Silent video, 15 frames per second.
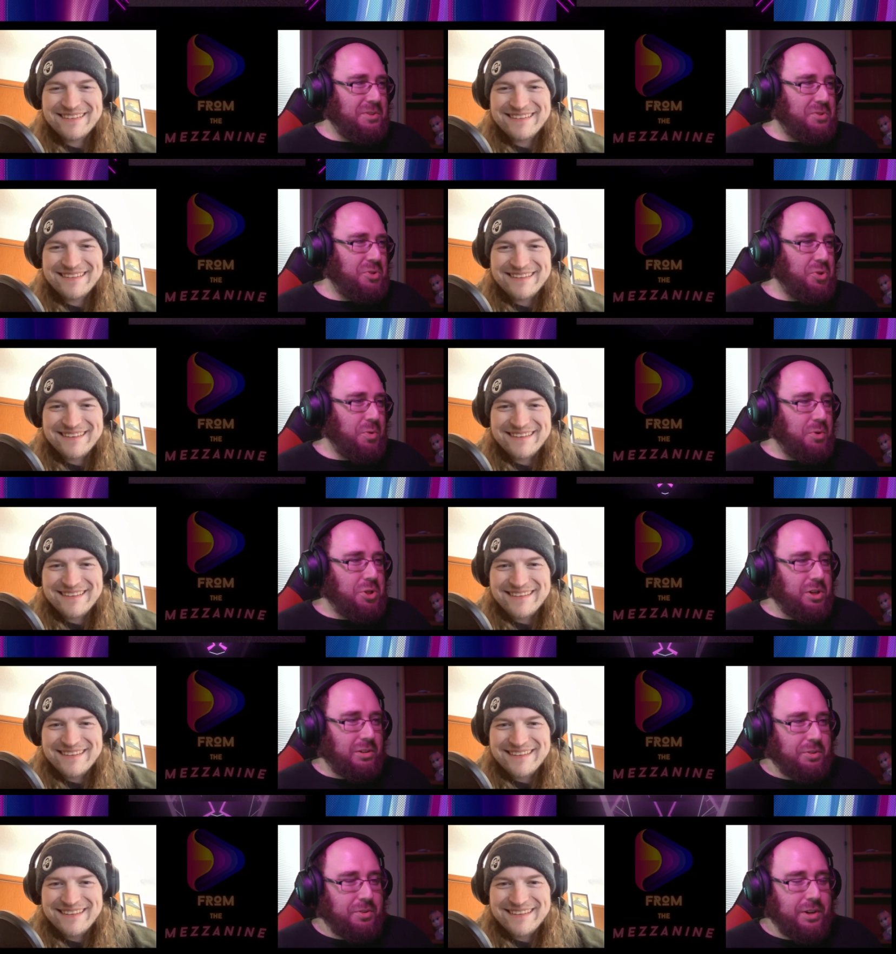Speaker 1: two
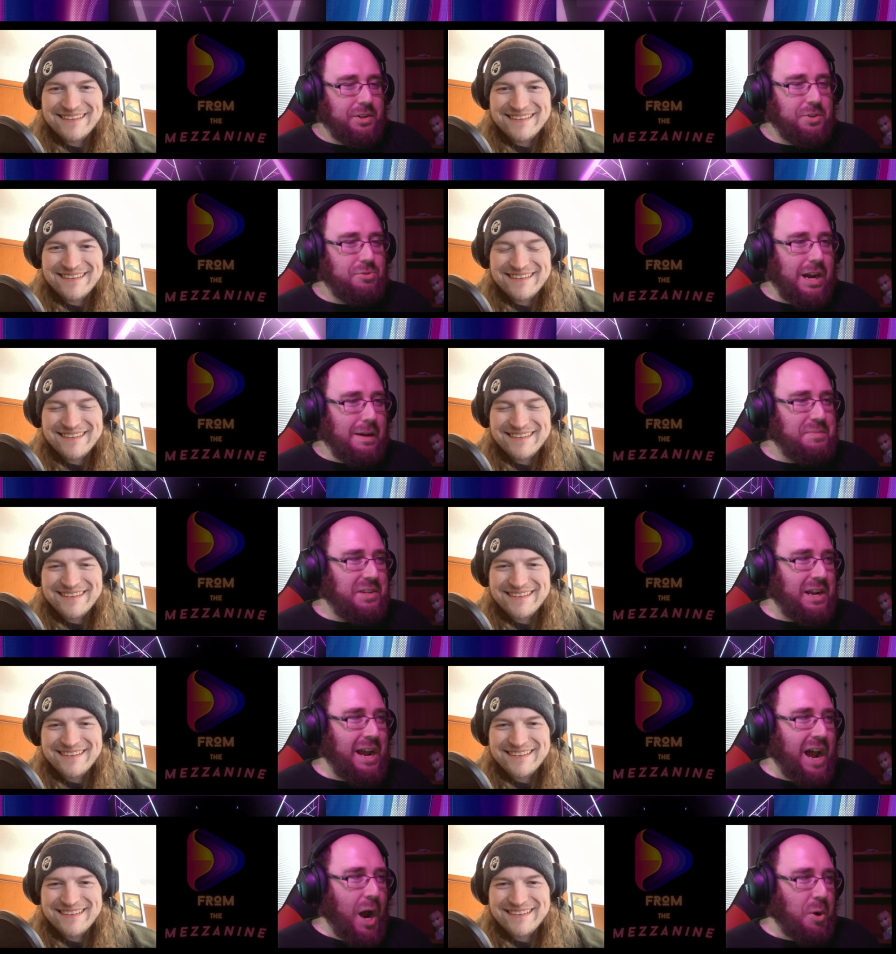children trapped in a
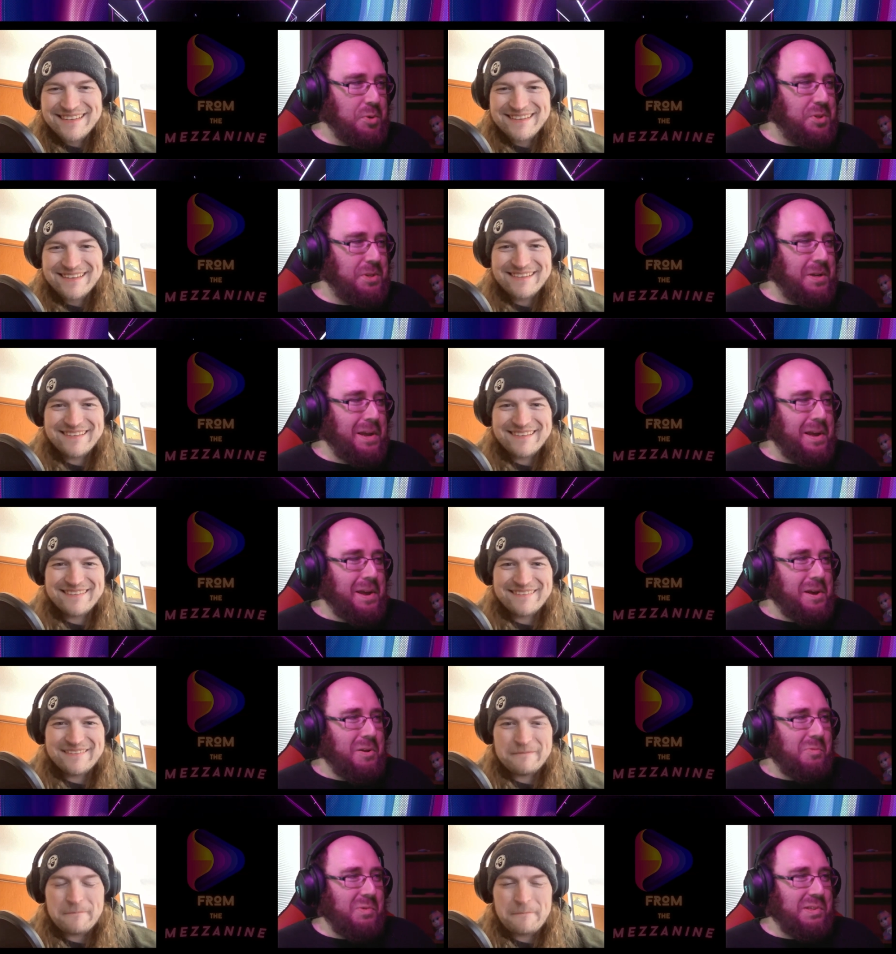house
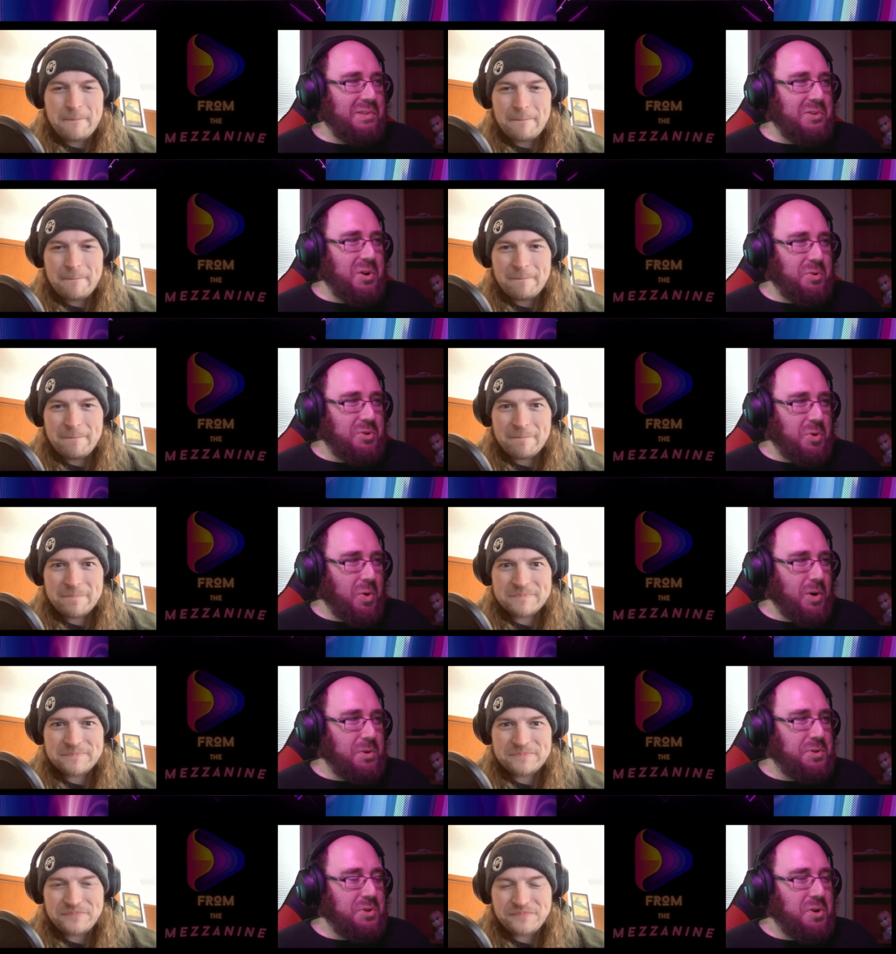with no
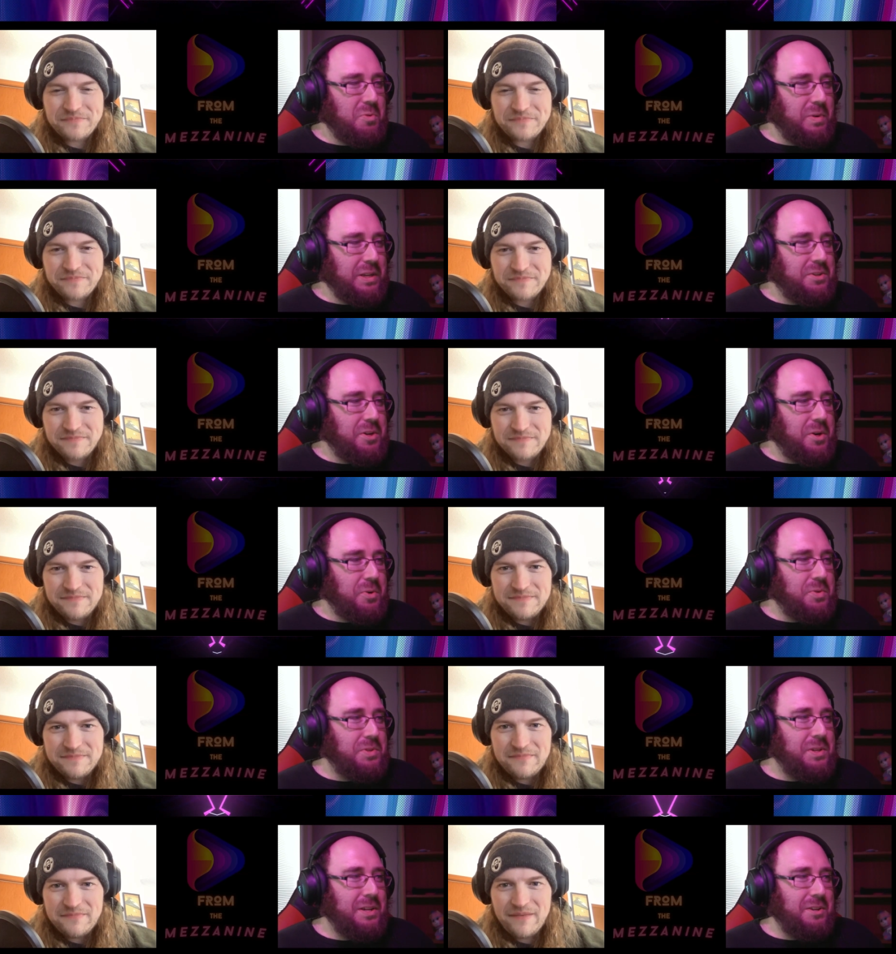doors, no
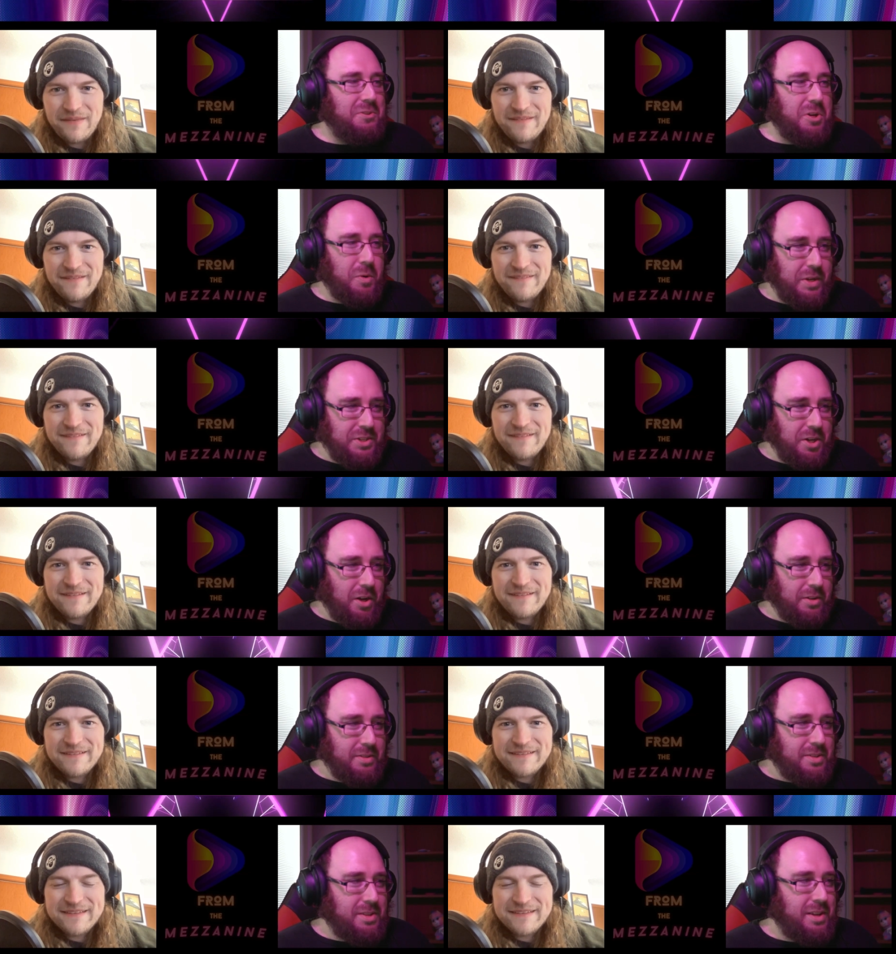windows, no
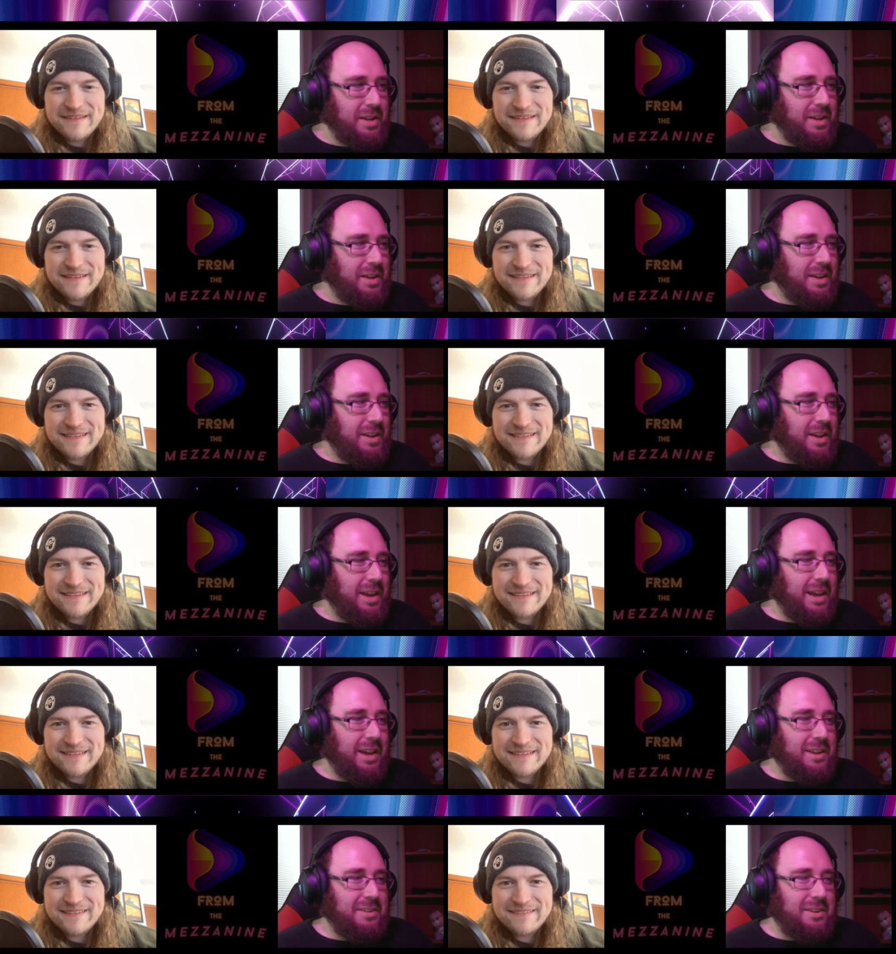adults,
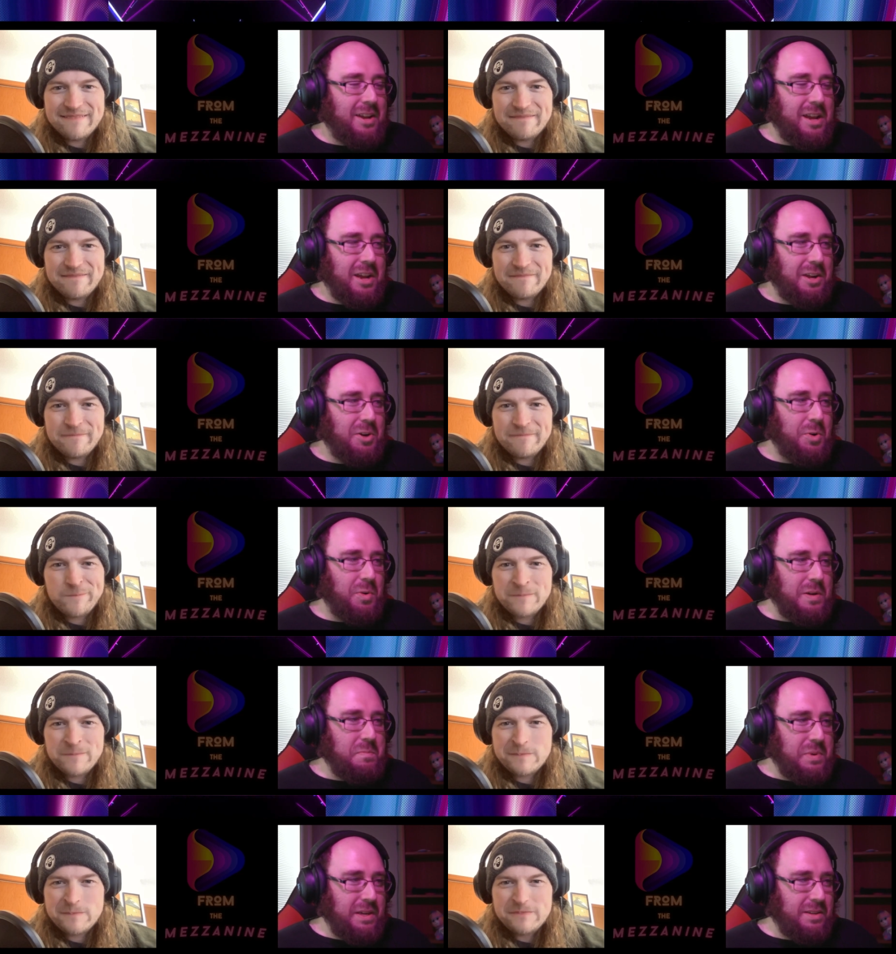and a
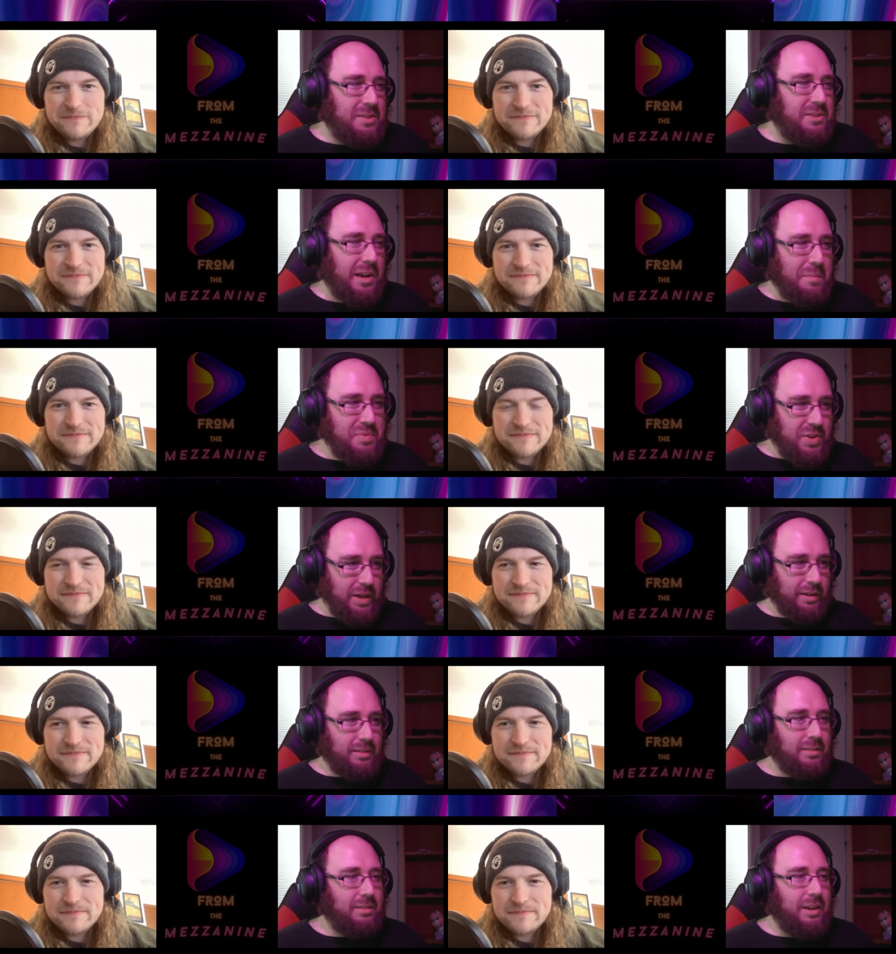creepy
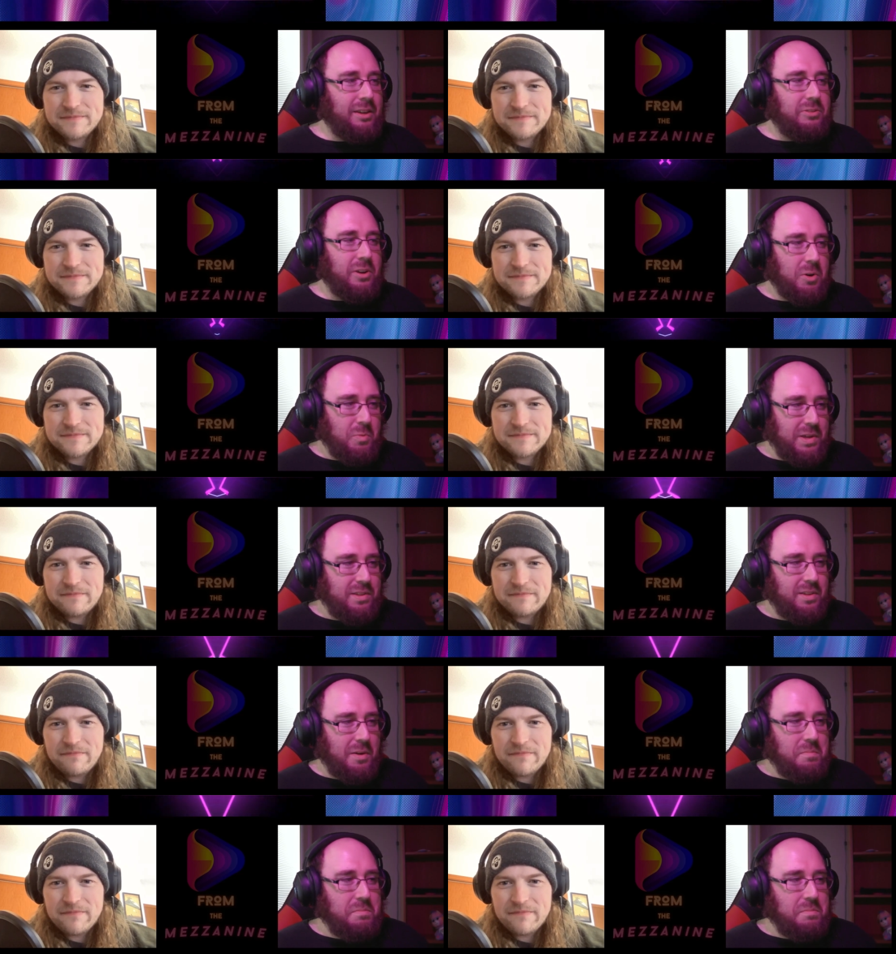something in there with them.